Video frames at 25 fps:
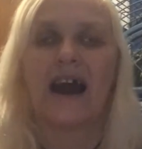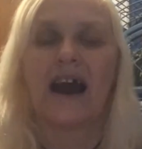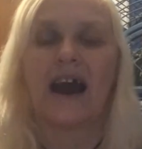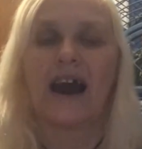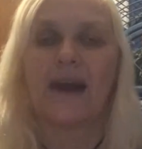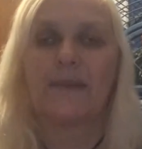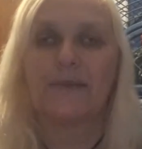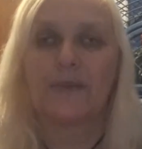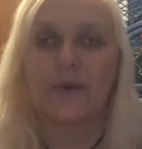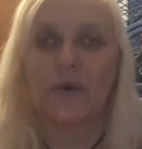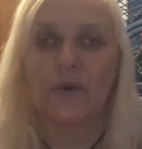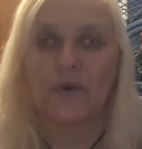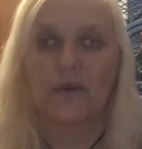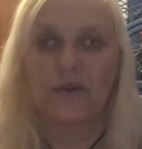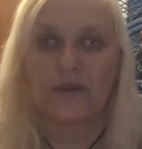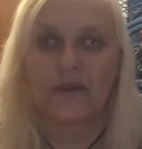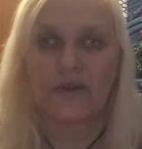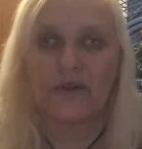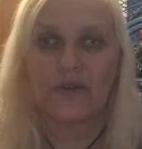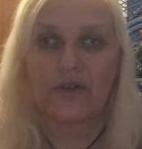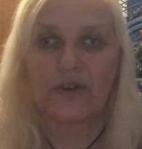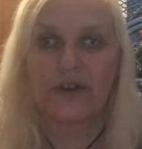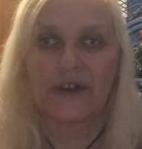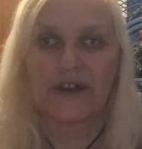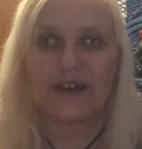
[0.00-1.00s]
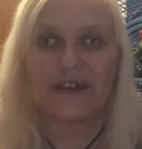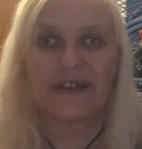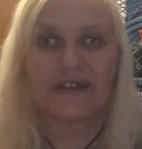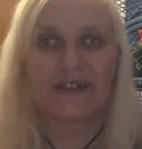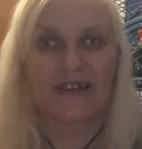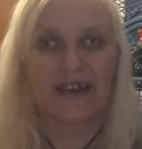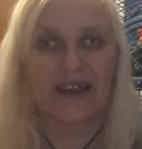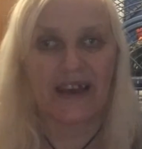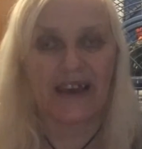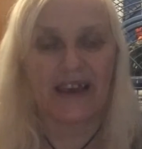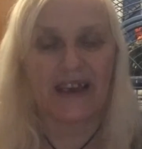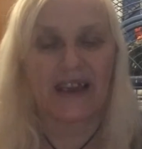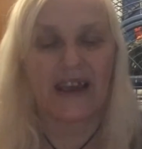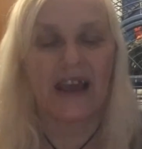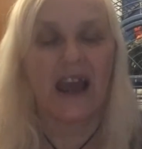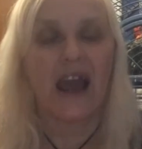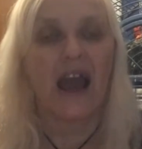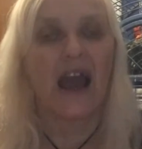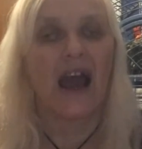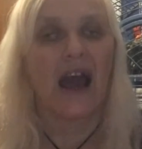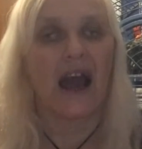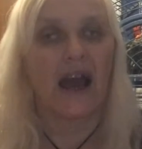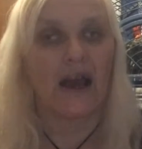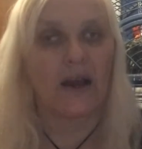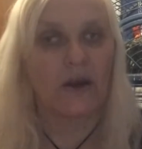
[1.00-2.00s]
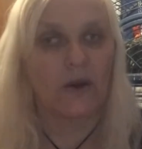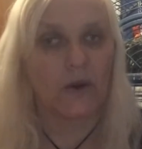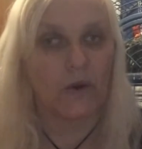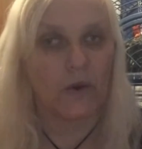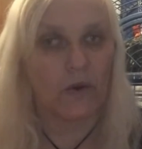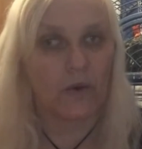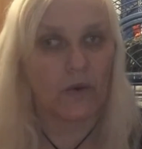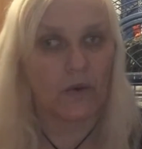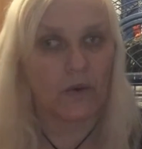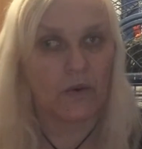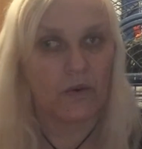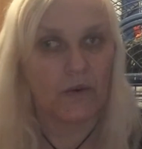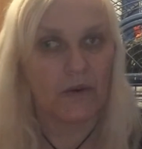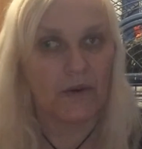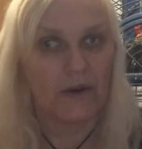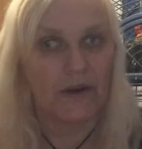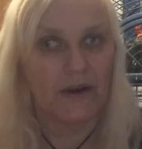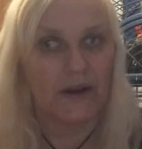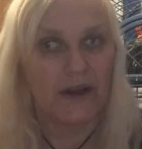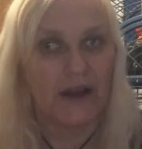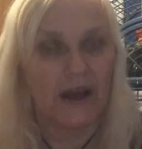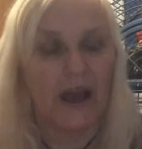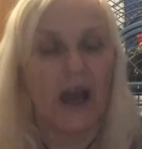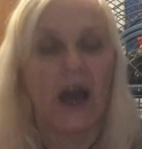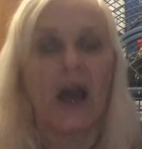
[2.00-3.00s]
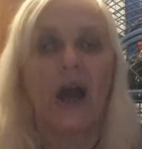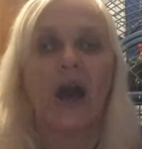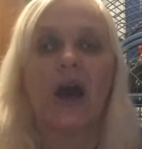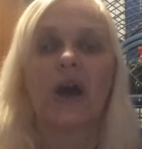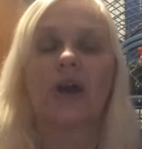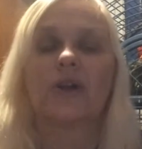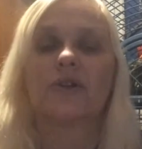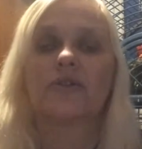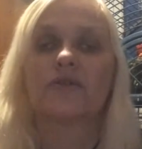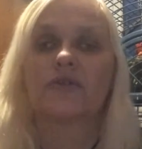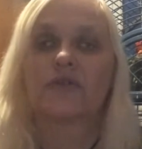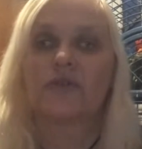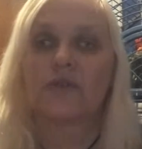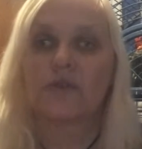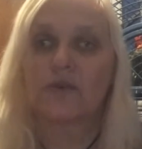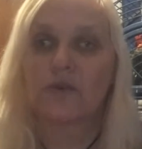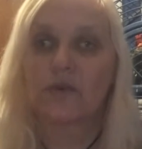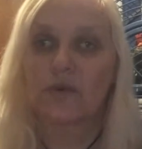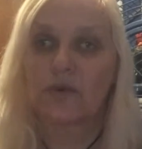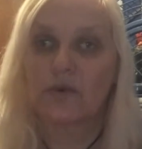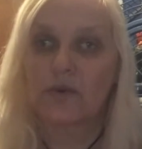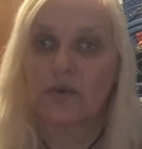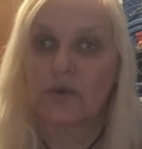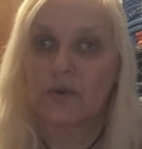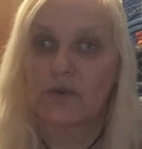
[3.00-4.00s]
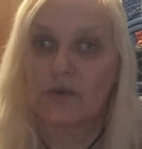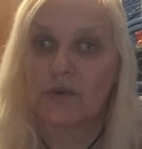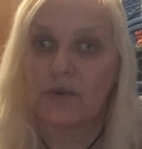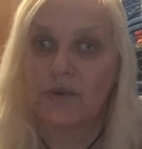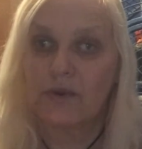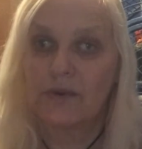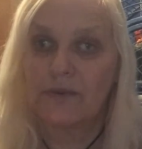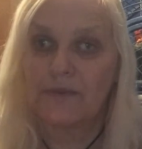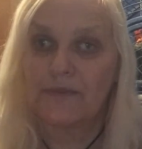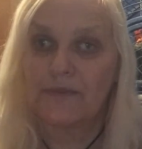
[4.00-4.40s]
I'm also going to say hello to...